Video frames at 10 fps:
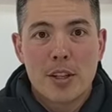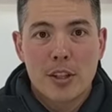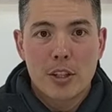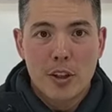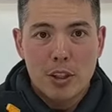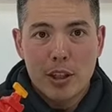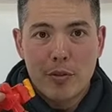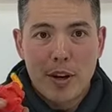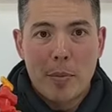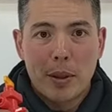So there's lots of
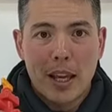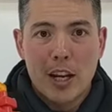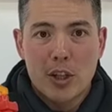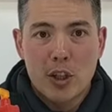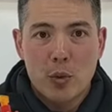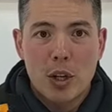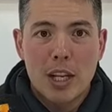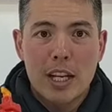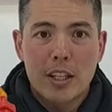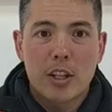different applications where you
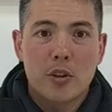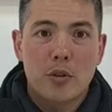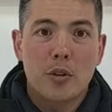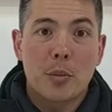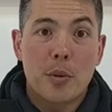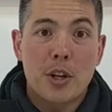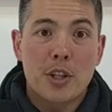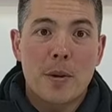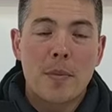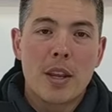need to control the
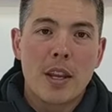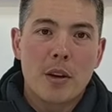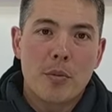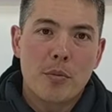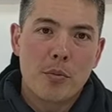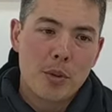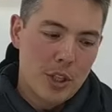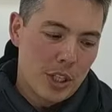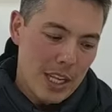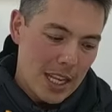pressure,
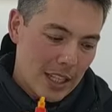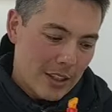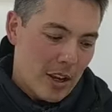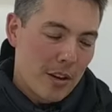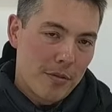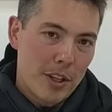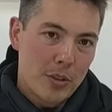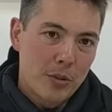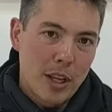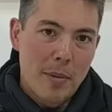which is inside a
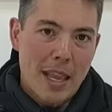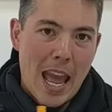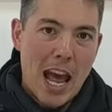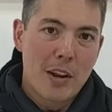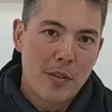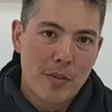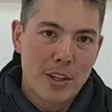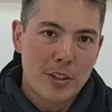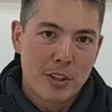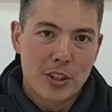vessel, coming out of a
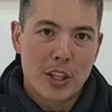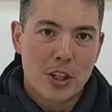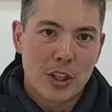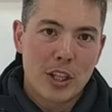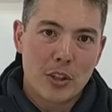vessel essentially.